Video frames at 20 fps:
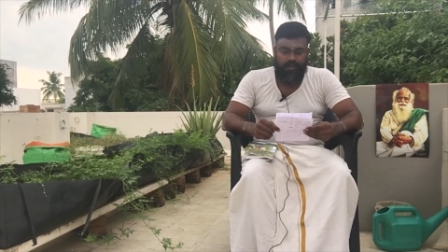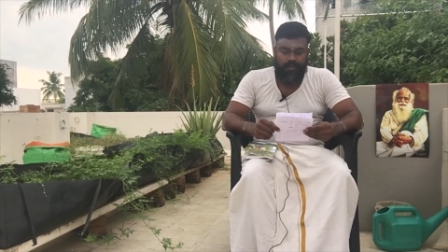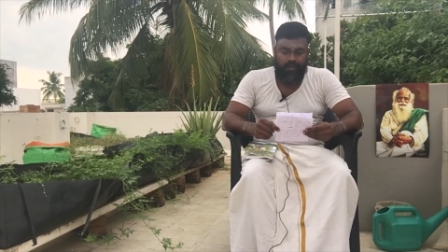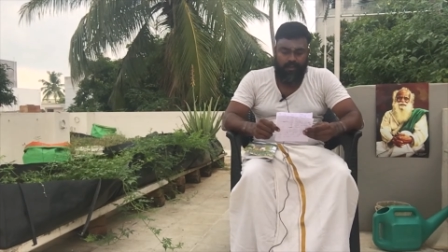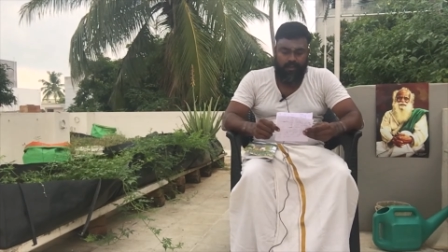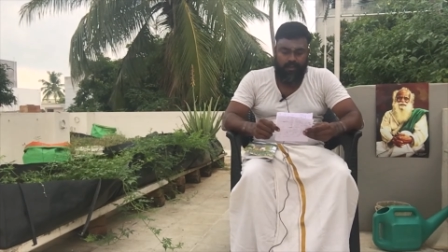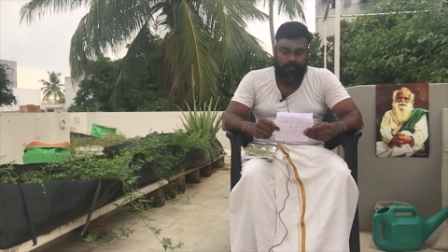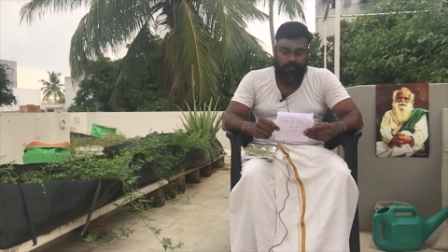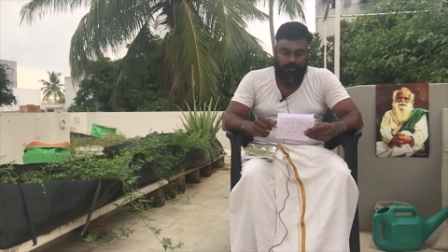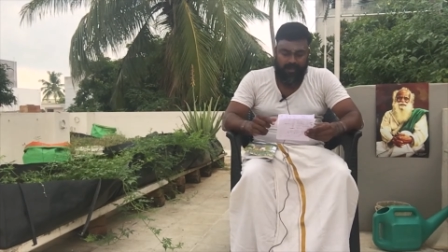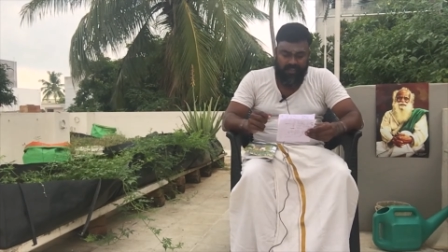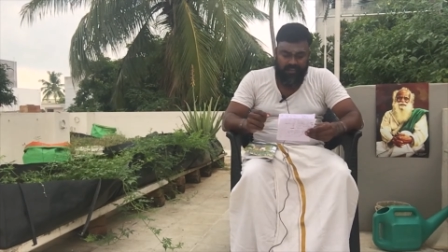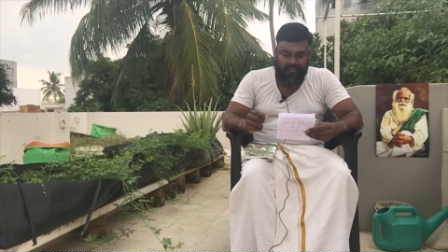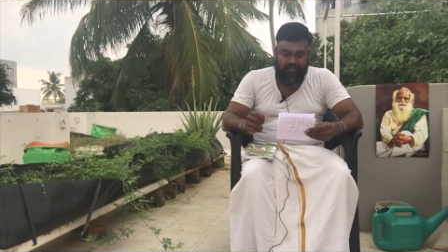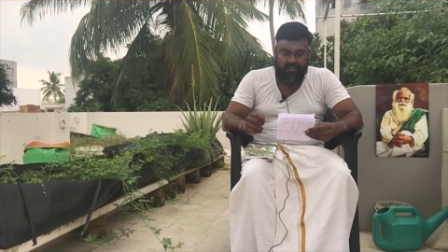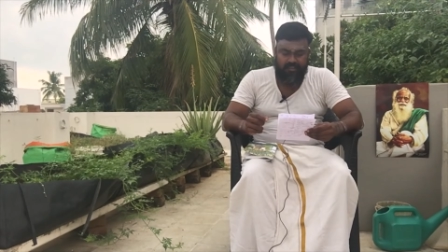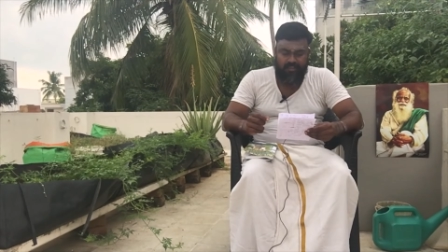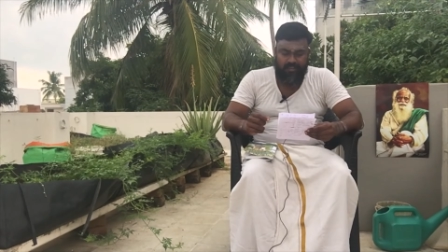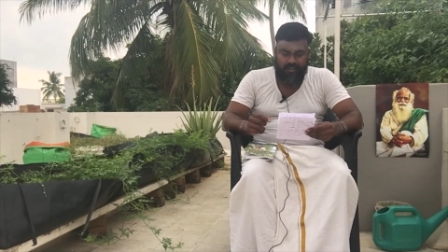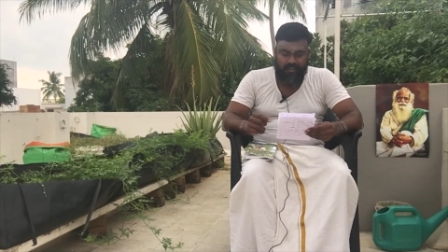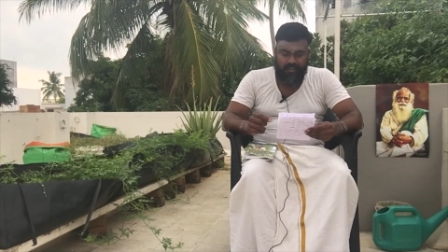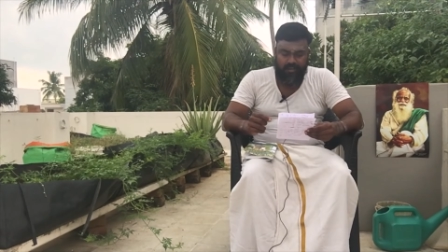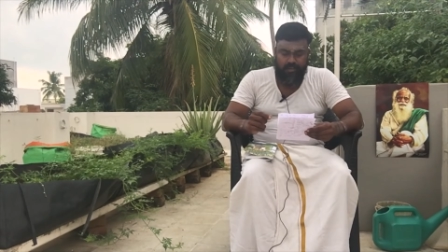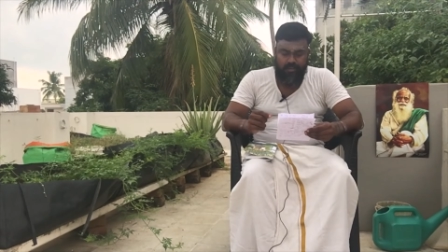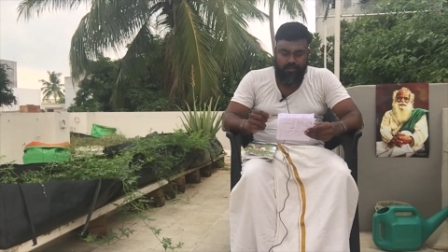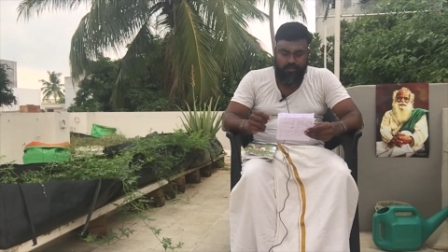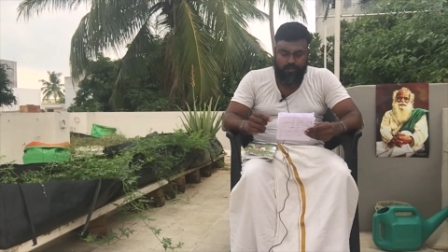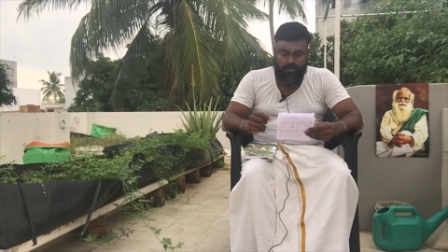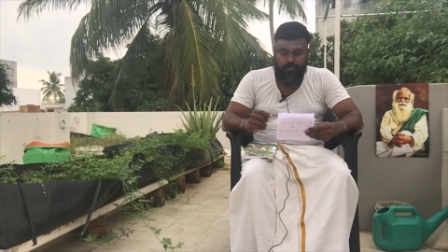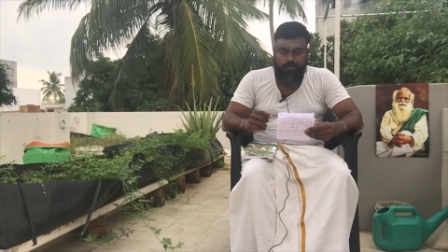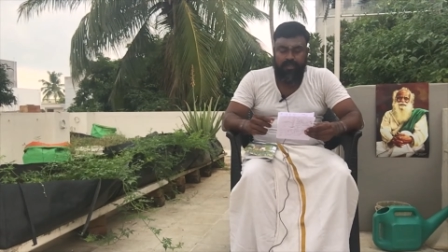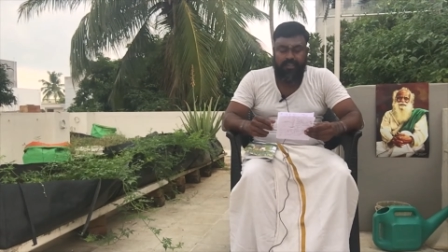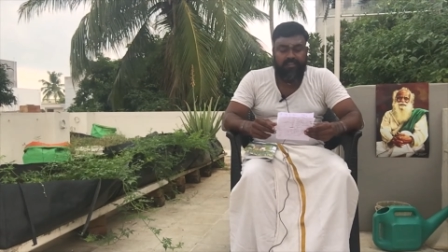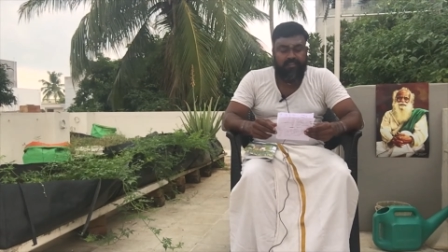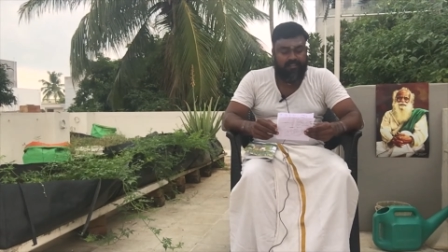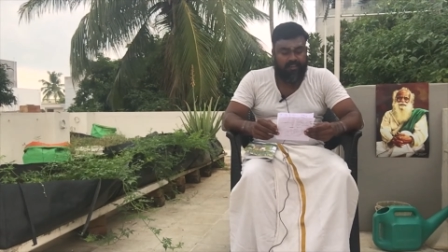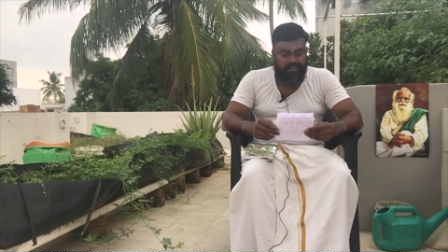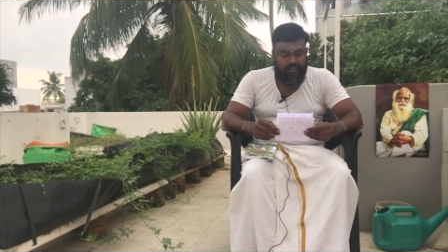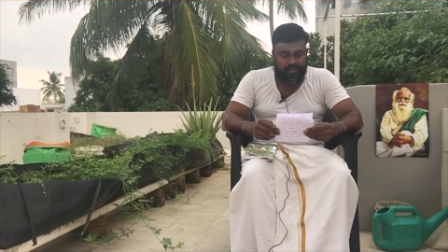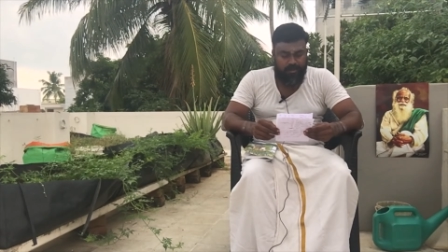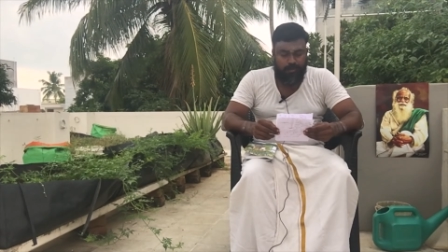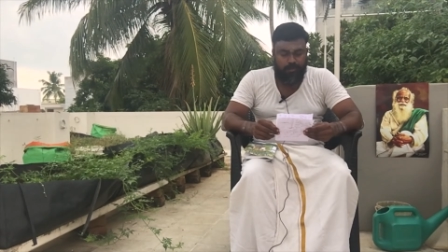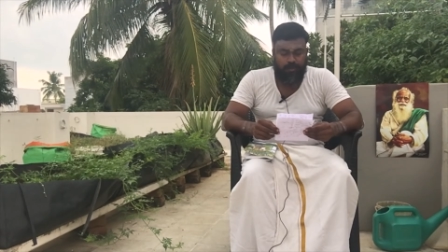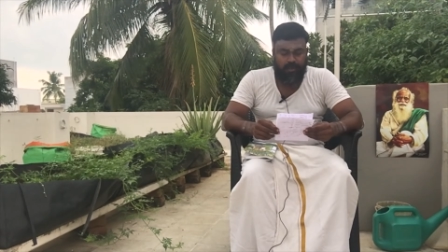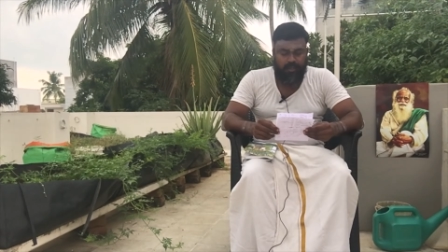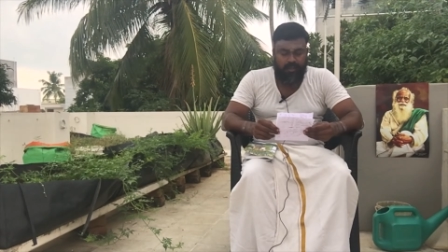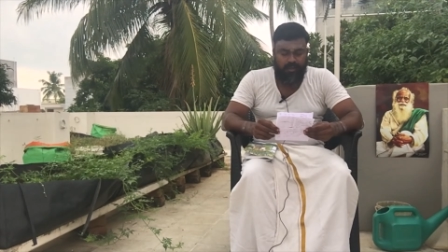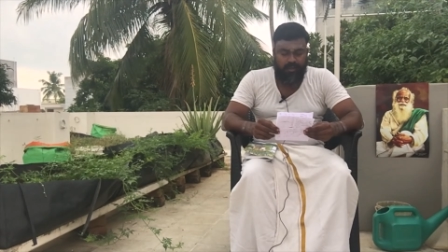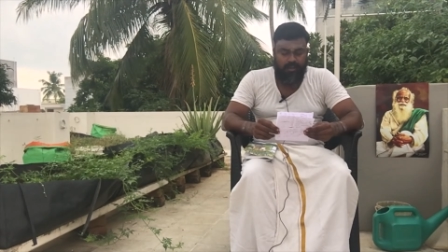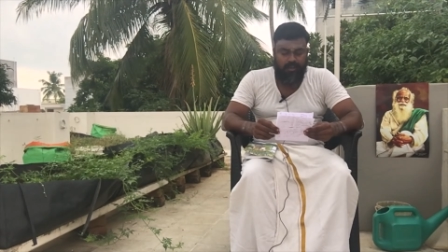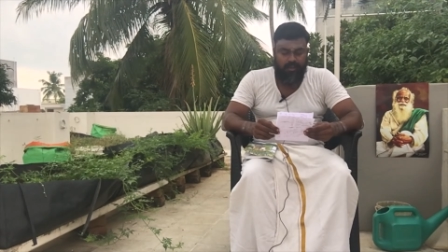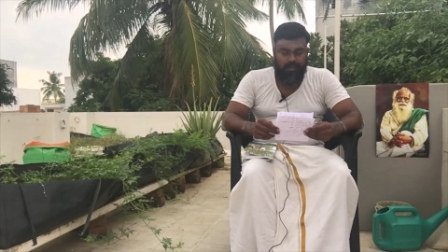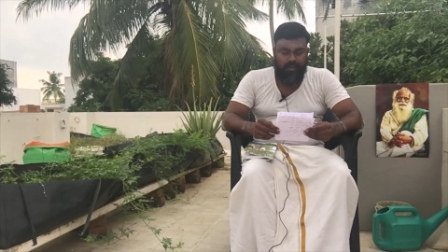uh, a medicine should be in such a way